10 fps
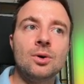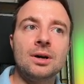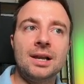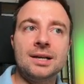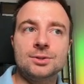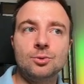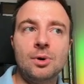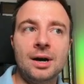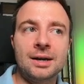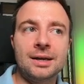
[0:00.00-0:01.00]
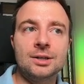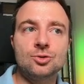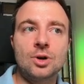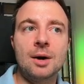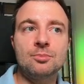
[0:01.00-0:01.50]
class one and
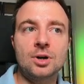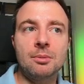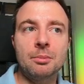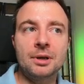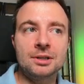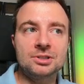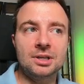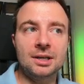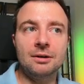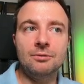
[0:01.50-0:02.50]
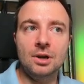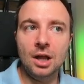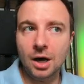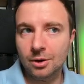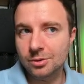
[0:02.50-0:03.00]
drop probability of
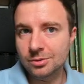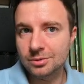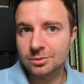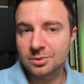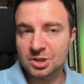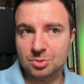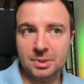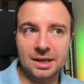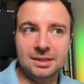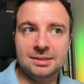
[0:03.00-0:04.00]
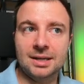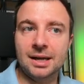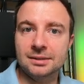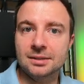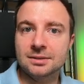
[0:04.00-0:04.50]
low which means
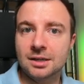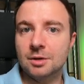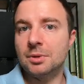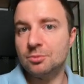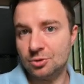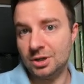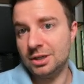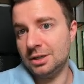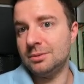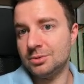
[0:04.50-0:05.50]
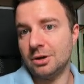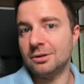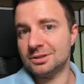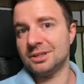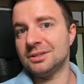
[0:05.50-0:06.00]
that it's going to be pretty
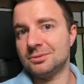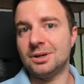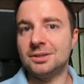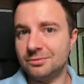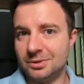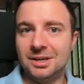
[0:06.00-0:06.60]
prioritized, right? If we